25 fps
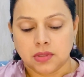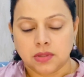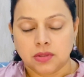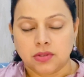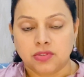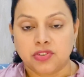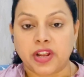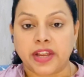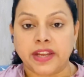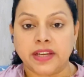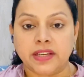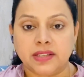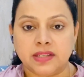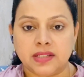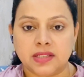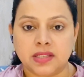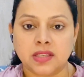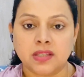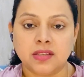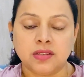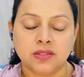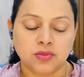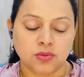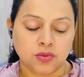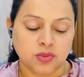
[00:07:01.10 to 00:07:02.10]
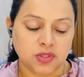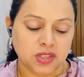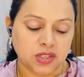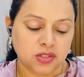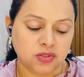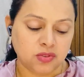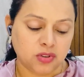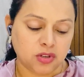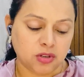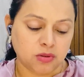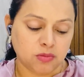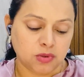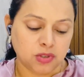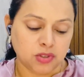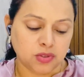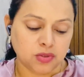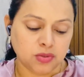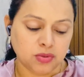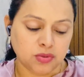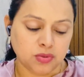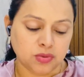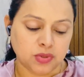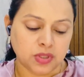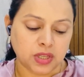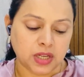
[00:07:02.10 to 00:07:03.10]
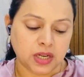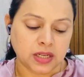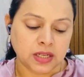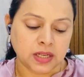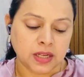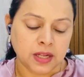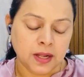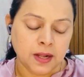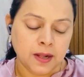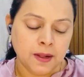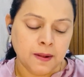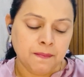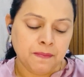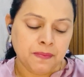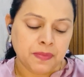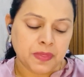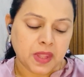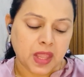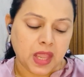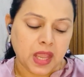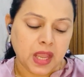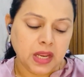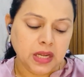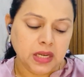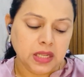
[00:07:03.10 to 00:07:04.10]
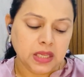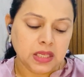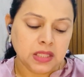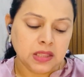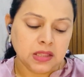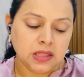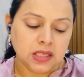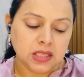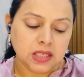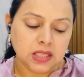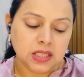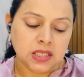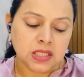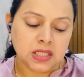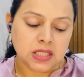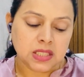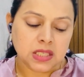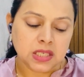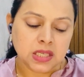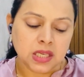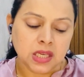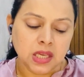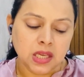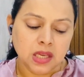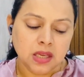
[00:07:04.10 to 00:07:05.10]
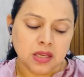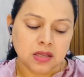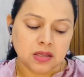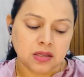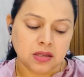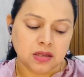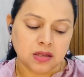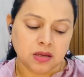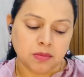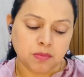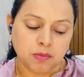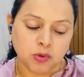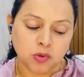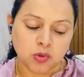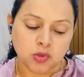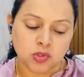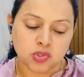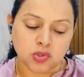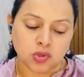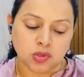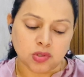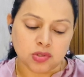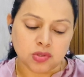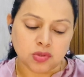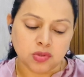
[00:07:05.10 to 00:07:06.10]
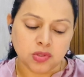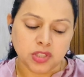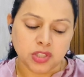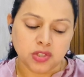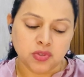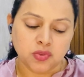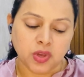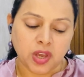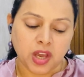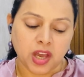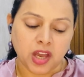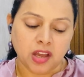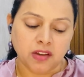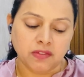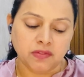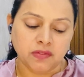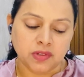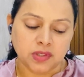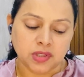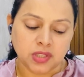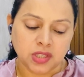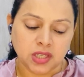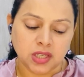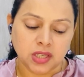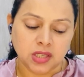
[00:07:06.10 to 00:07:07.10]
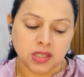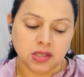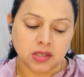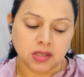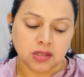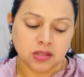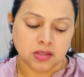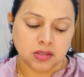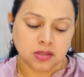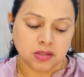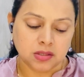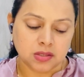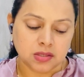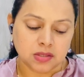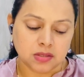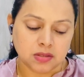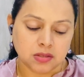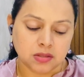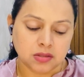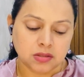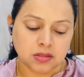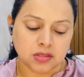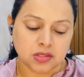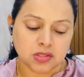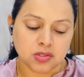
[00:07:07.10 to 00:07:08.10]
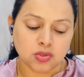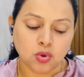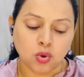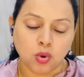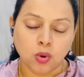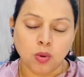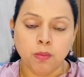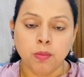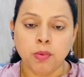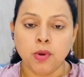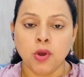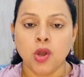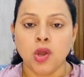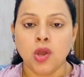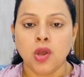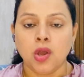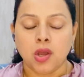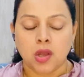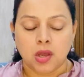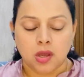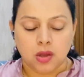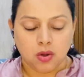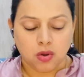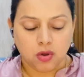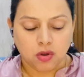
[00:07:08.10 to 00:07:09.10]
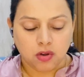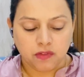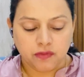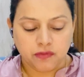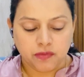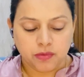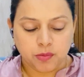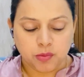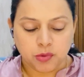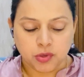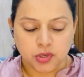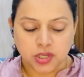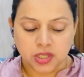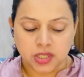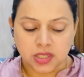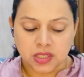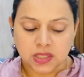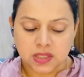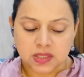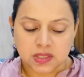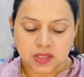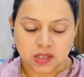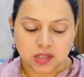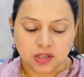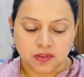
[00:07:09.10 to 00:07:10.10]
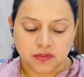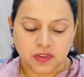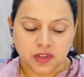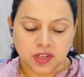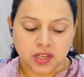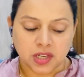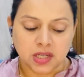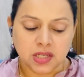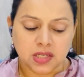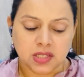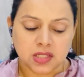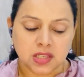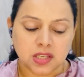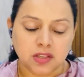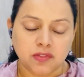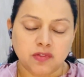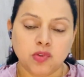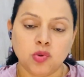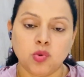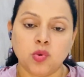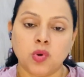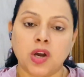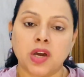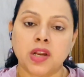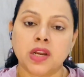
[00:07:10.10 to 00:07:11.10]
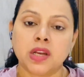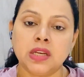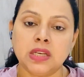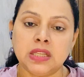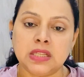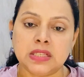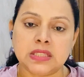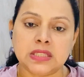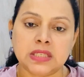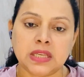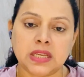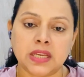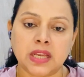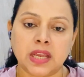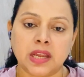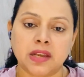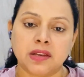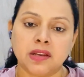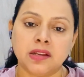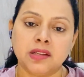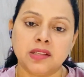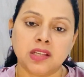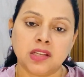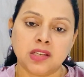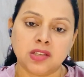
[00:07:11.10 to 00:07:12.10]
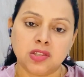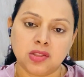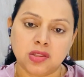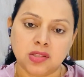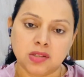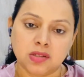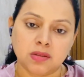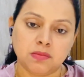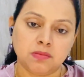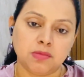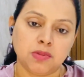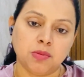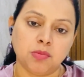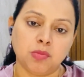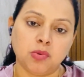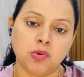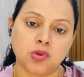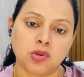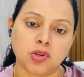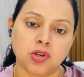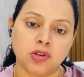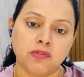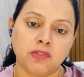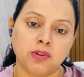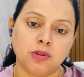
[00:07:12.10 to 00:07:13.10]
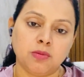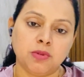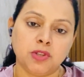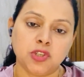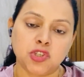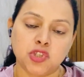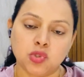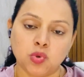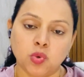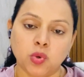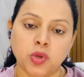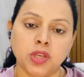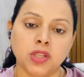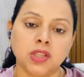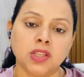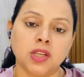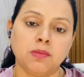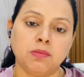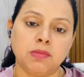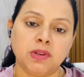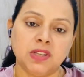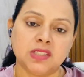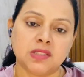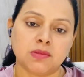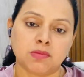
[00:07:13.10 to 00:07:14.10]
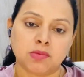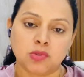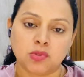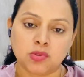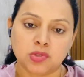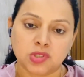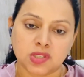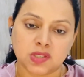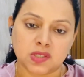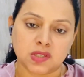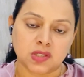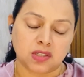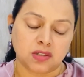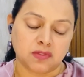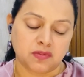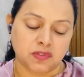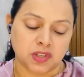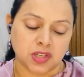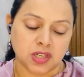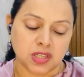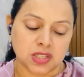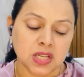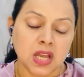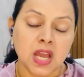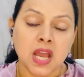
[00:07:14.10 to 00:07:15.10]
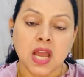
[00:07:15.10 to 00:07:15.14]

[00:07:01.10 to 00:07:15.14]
rights, so that you are able to do that. And in the ECA uploads also, then you have the scope of putting certificates. If you are an ECA candidate, then the portal will be showing that please upload the certificates.